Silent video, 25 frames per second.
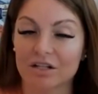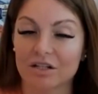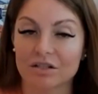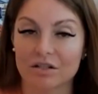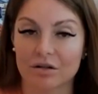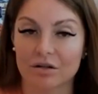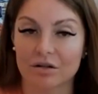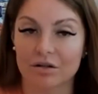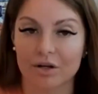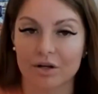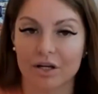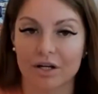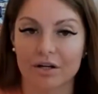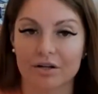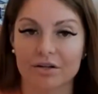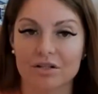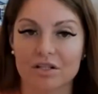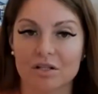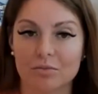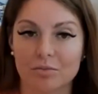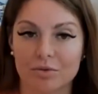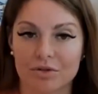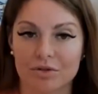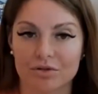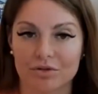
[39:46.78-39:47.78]
So here's
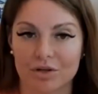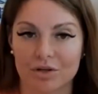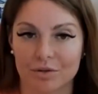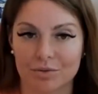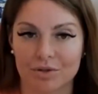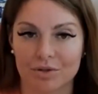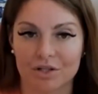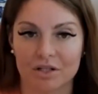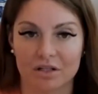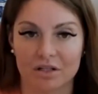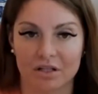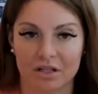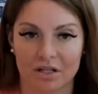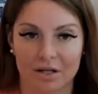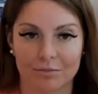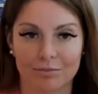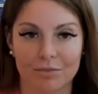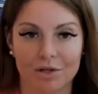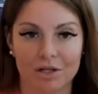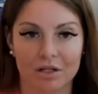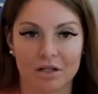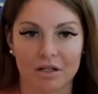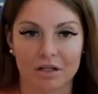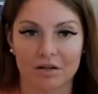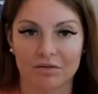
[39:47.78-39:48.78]
the prescription that I'm
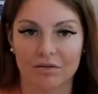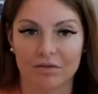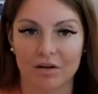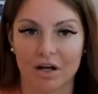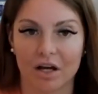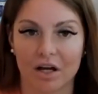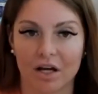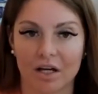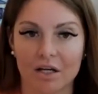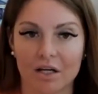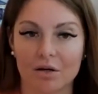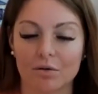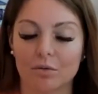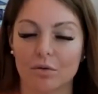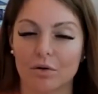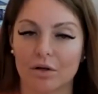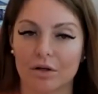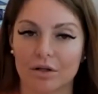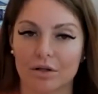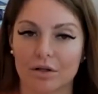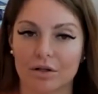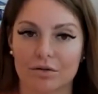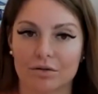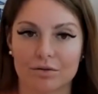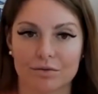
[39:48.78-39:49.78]
going to give
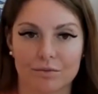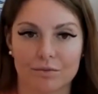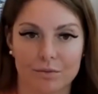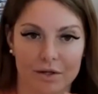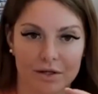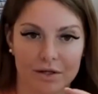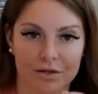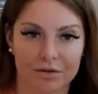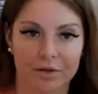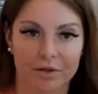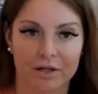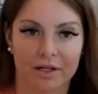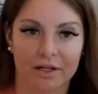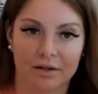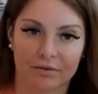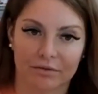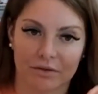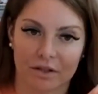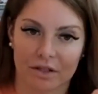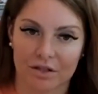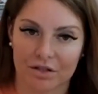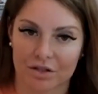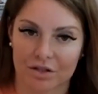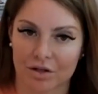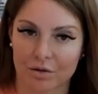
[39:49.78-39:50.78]
anyone who's wondering if
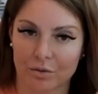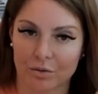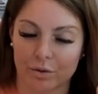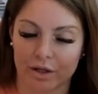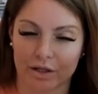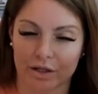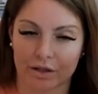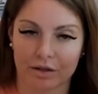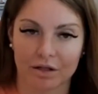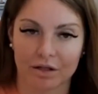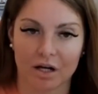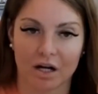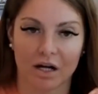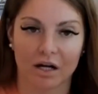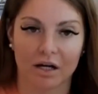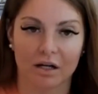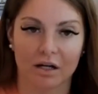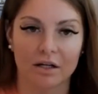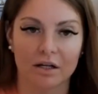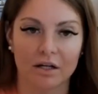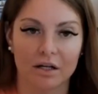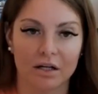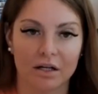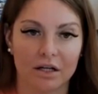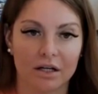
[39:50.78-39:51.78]
they should quit or not.
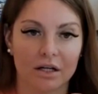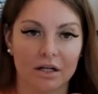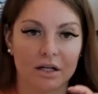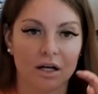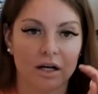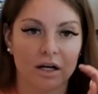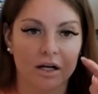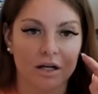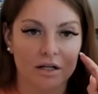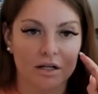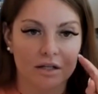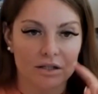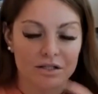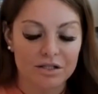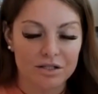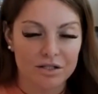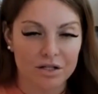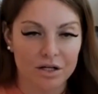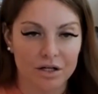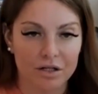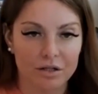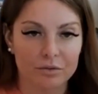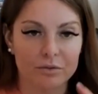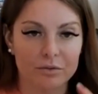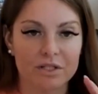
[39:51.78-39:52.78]

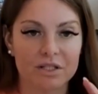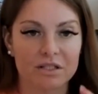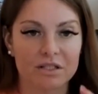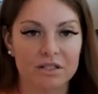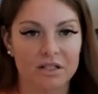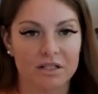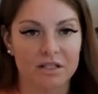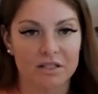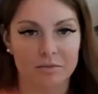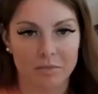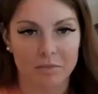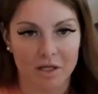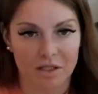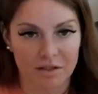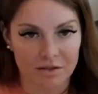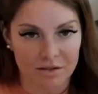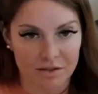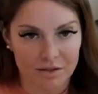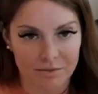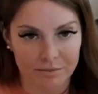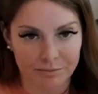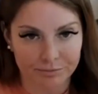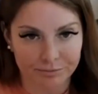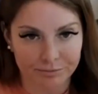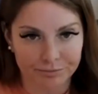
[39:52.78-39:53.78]
Start with 6
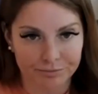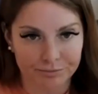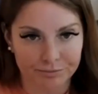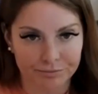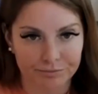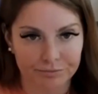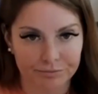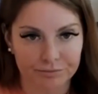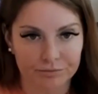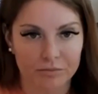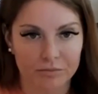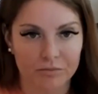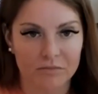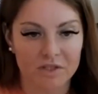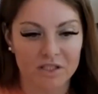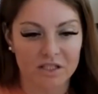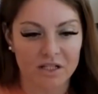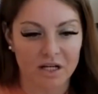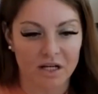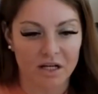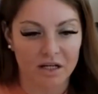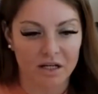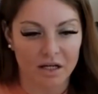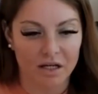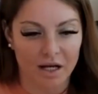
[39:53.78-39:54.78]
months.
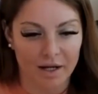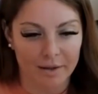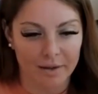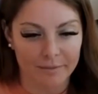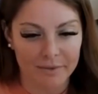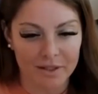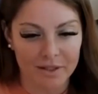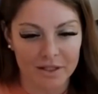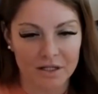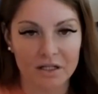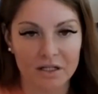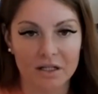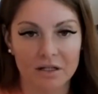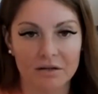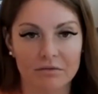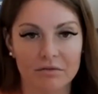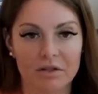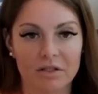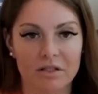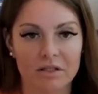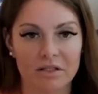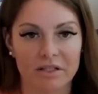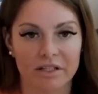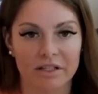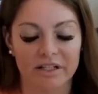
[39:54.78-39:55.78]
Say, I'm going to give
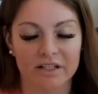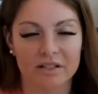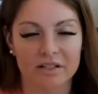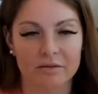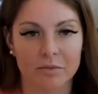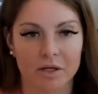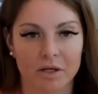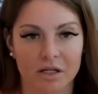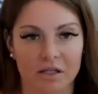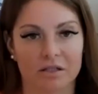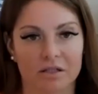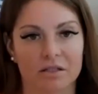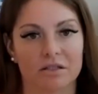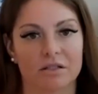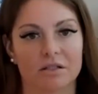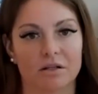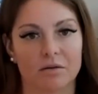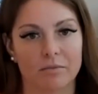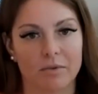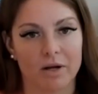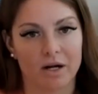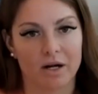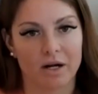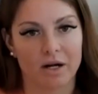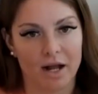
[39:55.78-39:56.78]
this 6 months, no
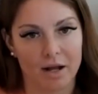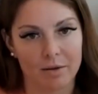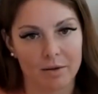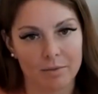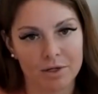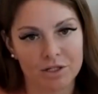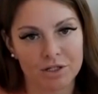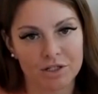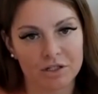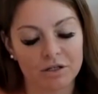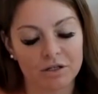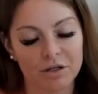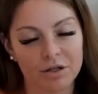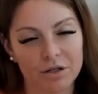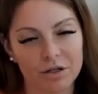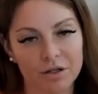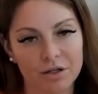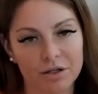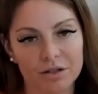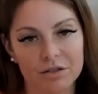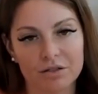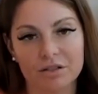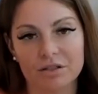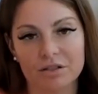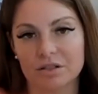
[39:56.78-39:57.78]
matter how much it
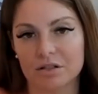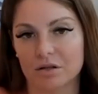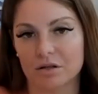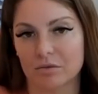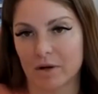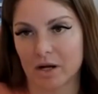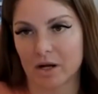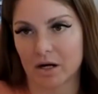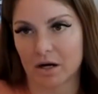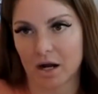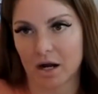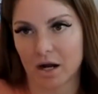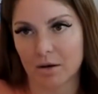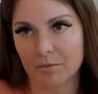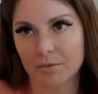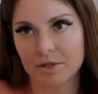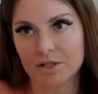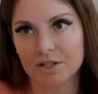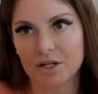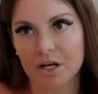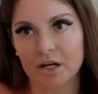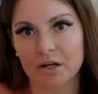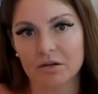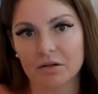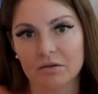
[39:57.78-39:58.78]
hurts, no matter how
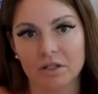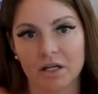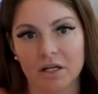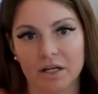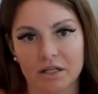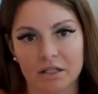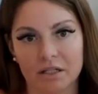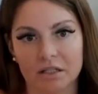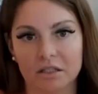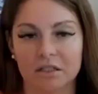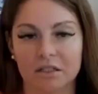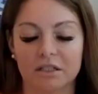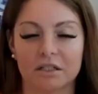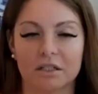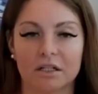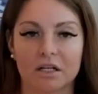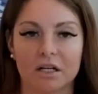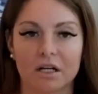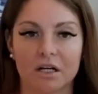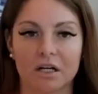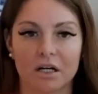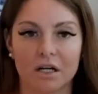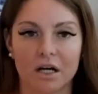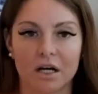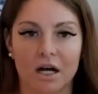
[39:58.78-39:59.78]
much I don't like it,
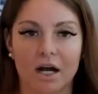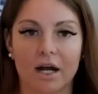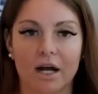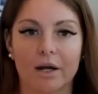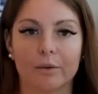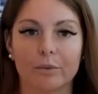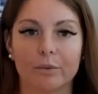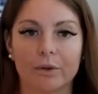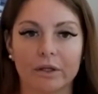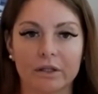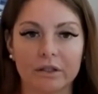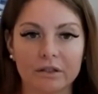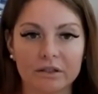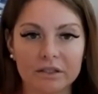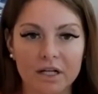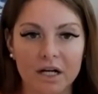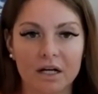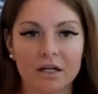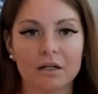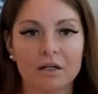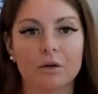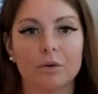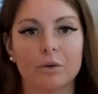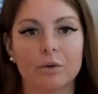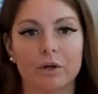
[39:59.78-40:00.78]
I will
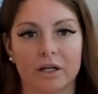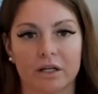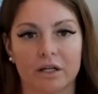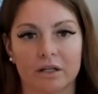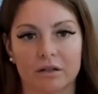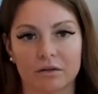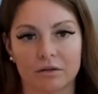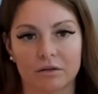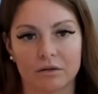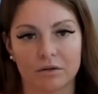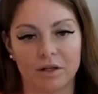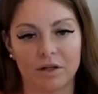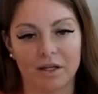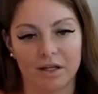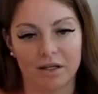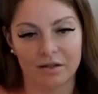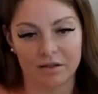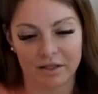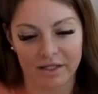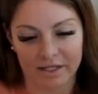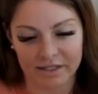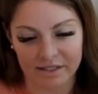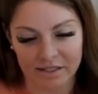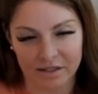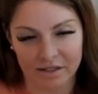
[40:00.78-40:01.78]
not quit
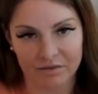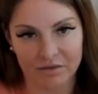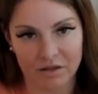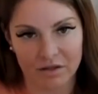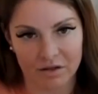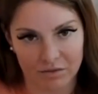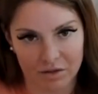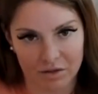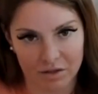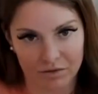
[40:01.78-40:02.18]
unless I've given